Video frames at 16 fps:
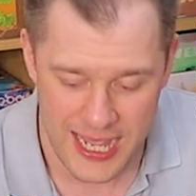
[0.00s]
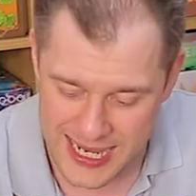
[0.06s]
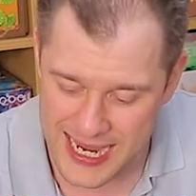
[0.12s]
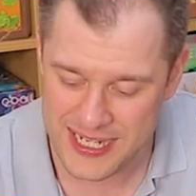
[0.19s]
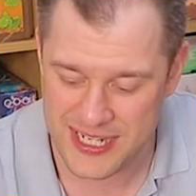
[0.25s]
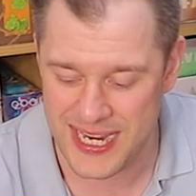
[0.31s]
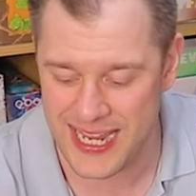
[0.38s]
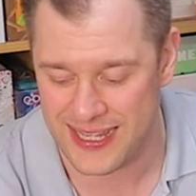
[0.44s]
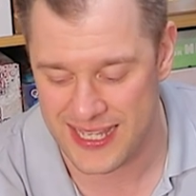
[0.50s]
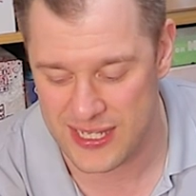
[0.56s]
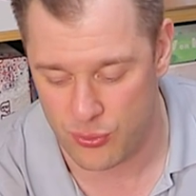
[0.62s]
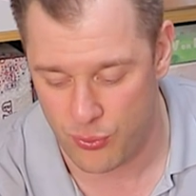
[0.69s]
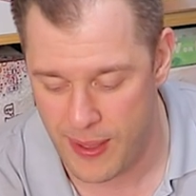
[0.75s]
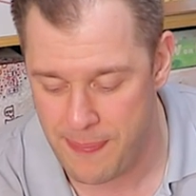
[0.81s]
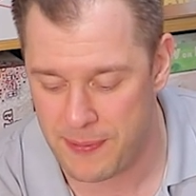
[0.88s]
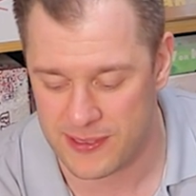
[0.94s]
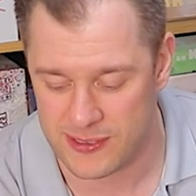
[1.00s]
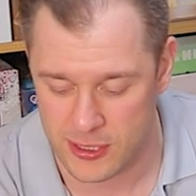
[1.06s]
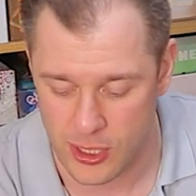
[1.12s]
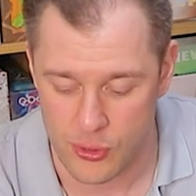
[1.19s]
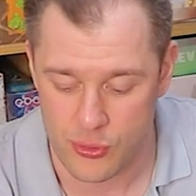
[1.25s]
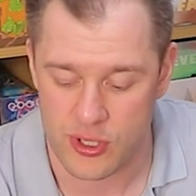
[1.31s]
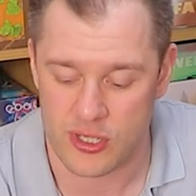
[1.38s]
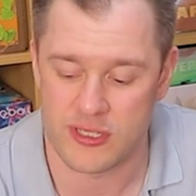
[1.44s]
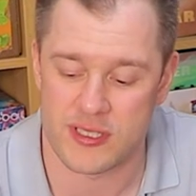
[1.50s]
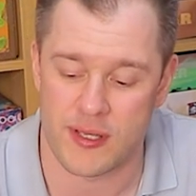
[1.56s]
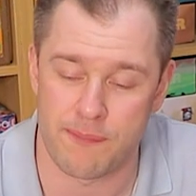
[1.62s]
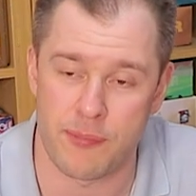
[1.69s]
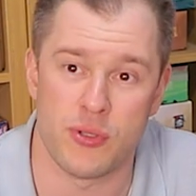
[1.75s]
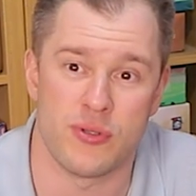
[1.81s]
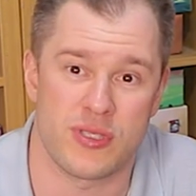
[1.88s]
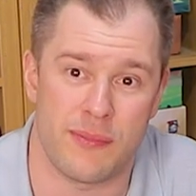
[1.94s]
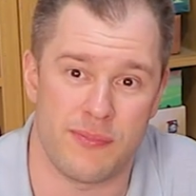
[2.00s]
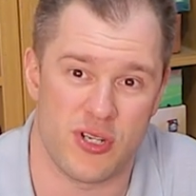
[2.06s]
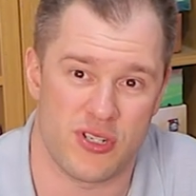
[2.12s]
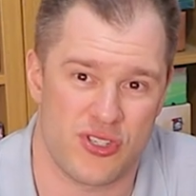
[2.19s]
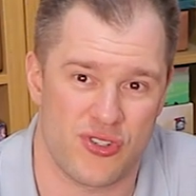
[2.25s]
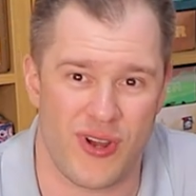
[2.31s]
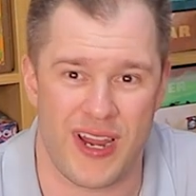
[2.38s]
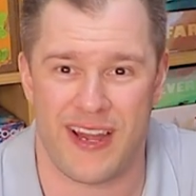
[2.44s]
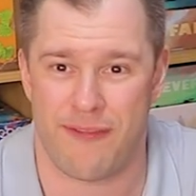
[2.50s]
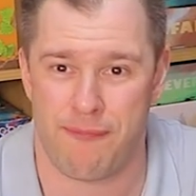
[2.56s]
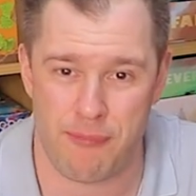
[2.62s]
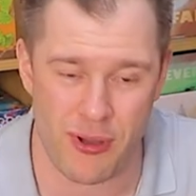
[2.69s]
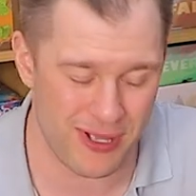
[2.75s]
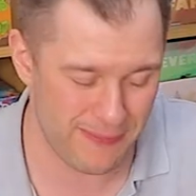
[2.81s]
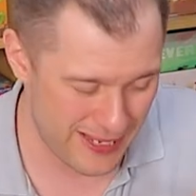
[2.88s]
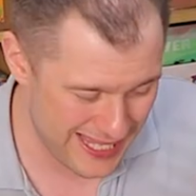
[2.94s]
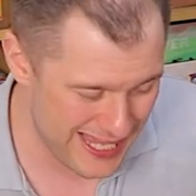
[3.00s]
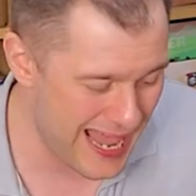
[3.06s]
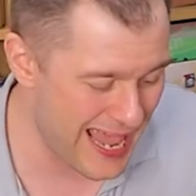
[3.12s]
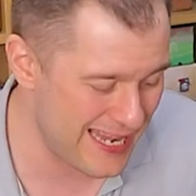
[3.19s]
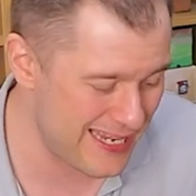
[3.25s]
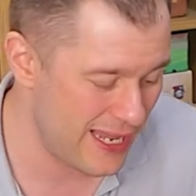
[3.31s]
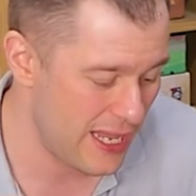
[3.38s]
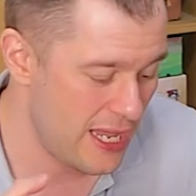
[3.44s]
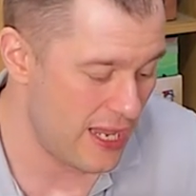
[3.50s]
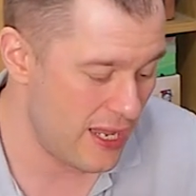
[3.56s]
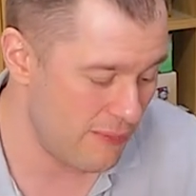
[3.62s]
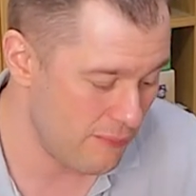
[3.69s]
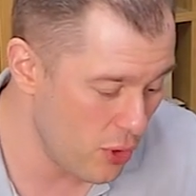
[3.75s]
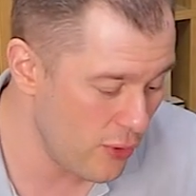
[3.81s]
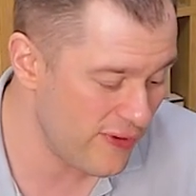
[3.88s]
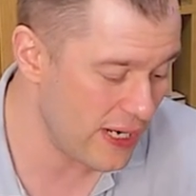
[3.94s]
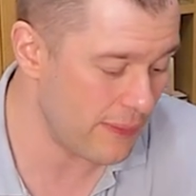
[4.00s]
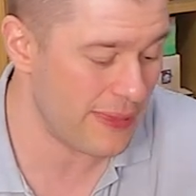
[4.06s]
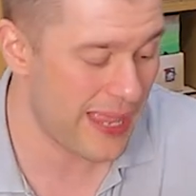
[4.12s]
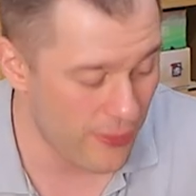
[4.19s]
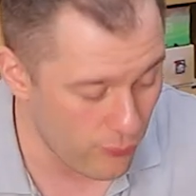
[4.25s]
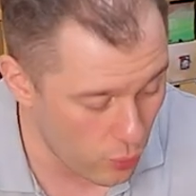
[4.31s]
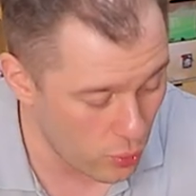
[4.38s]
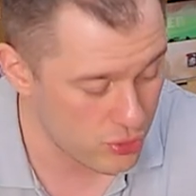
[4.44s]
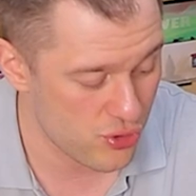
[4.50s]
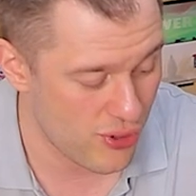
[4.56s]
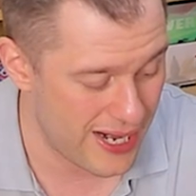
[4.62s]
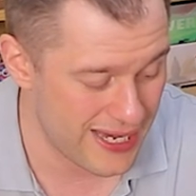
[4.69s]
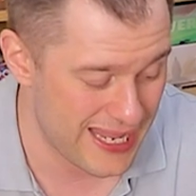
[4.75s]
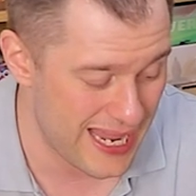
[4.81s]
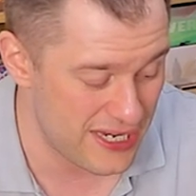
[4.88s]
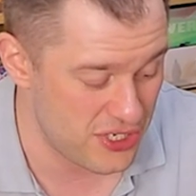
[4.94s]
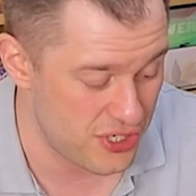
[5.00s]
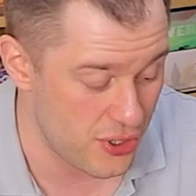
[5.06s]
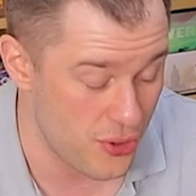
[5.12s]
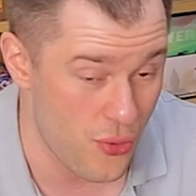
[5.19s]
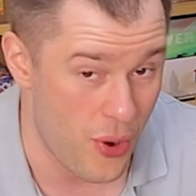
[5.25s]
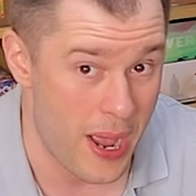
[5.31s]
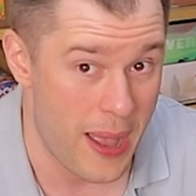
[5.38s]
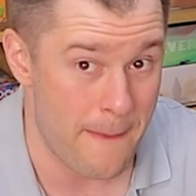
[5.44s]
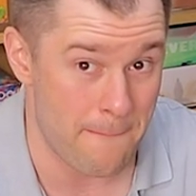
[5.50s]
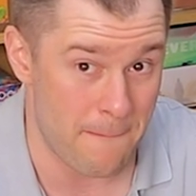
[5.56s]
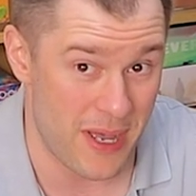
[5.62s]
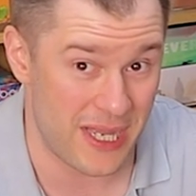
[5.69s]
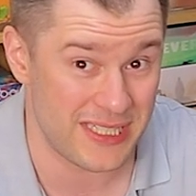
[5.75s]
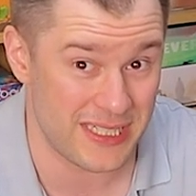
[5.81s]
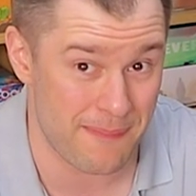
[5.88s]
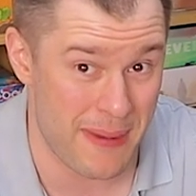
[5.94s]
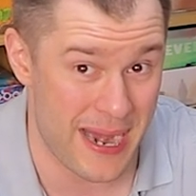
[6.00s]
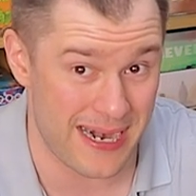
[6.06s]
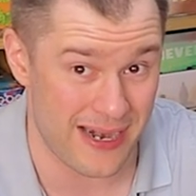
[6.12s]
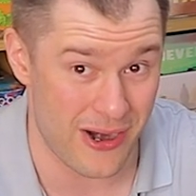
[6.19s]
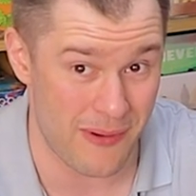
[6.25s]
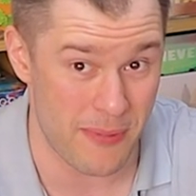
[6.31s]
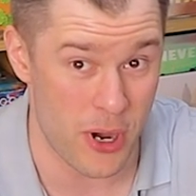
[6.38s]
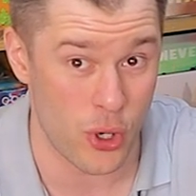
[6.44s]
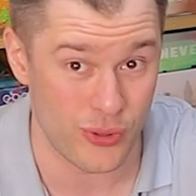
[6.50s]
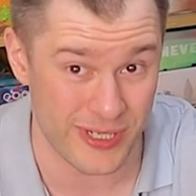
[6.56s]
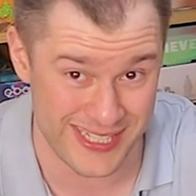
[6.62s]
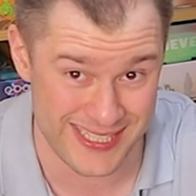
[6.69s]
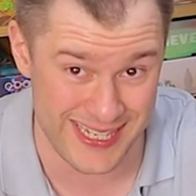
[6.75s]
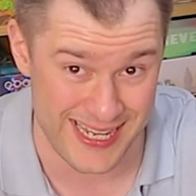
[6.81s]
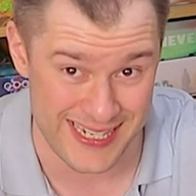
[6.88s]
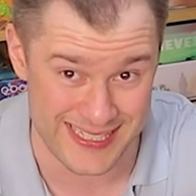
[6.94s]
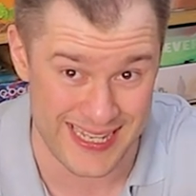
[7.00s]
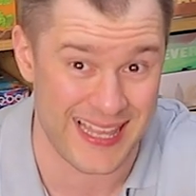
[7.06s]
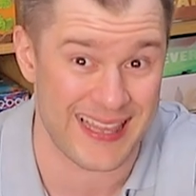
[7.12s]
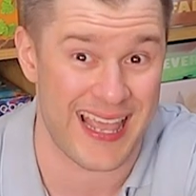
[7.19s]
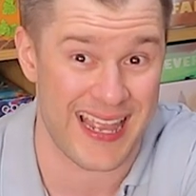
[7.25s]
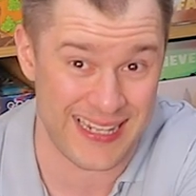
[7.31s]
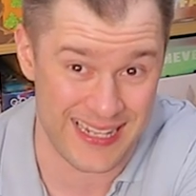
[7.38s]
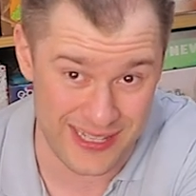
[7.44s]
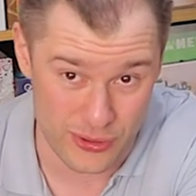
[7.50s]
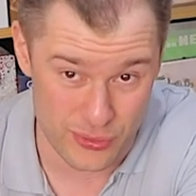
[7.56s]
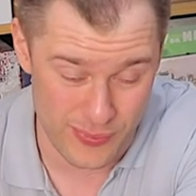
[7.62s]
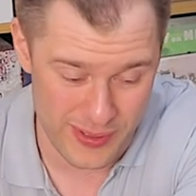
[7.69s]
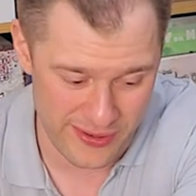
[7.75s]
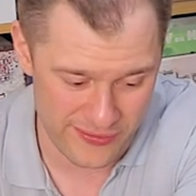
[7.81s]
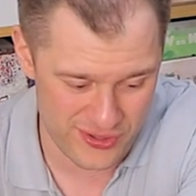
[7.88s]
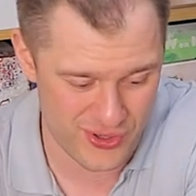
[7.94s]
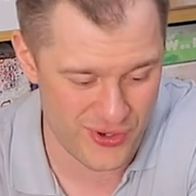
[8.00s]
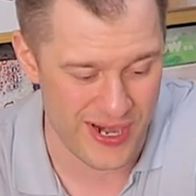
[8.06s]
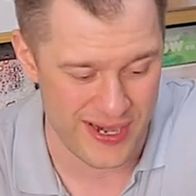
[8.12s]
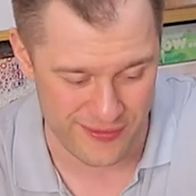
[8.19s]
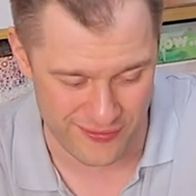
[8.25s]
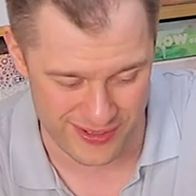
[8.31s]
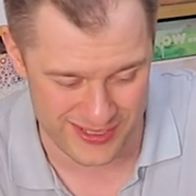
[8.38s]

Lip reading: Yes, you get these weapon tokens to boost up your strength, but again, moving up that war track gets you much better bonuses than a little bit of strength.